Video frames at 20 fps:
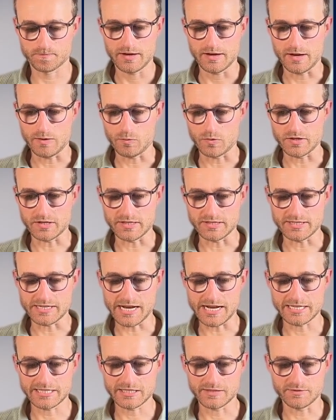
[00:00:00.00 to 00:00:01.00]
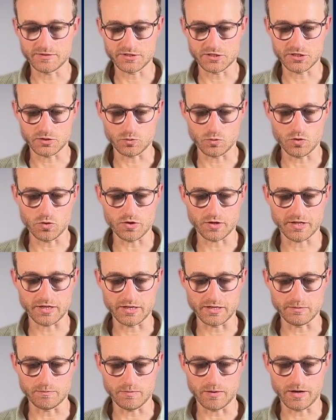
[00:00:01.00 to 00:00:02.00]
And we can test if this is
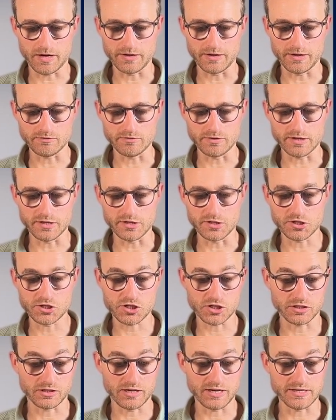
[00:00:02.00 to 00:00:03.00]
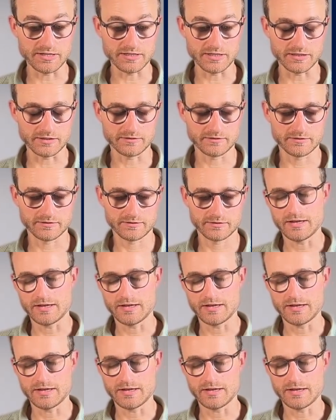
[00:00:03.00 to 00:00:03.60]
working by reinitializing.